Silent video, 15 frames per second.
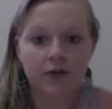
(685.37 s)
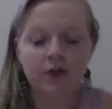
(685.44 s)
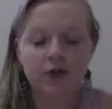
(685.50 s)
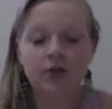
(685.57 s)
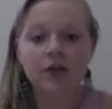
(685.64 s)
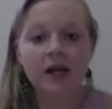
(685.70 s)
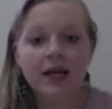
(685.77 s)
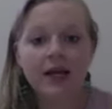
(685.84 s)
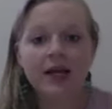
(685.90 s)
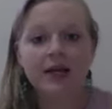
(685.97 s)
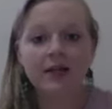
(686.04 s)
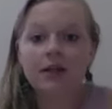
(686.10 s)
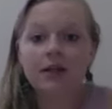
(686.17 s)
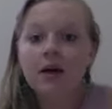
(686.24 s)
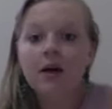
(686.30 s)
So that
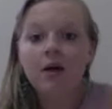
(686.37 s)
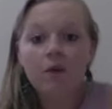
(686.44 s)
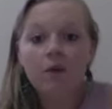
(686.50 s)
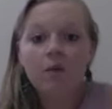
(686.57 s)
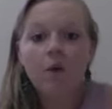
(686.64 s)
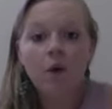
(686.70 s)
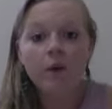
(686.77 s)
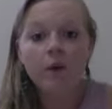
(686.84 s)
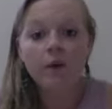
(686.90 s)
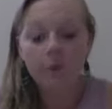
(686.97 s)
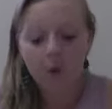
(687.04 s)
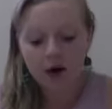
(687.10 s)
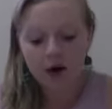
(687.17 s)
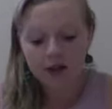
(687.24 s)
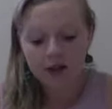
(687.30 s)
is what we
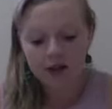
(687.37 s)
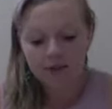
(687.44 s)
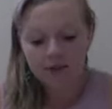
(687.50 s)
want.